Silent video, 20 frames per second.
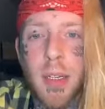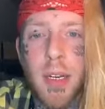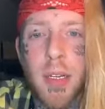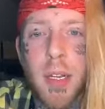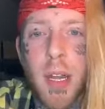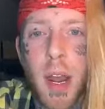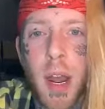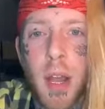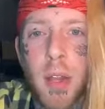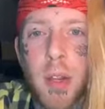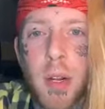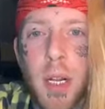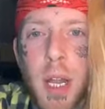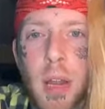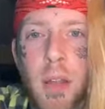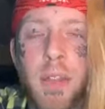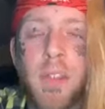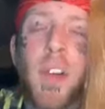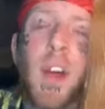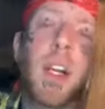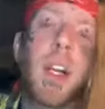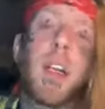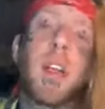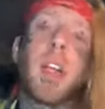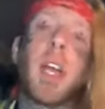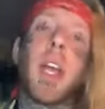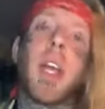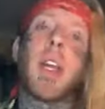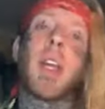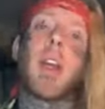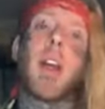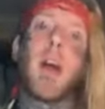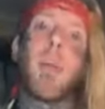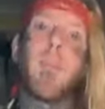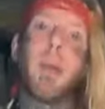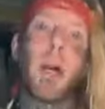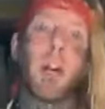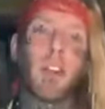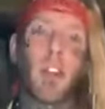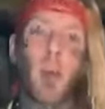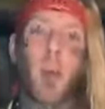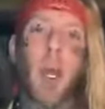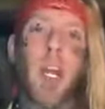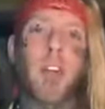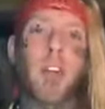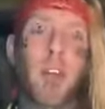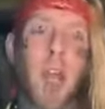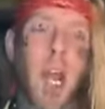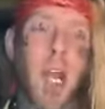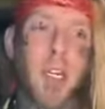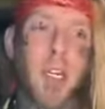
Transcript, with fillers: the other like funny thing about the white trash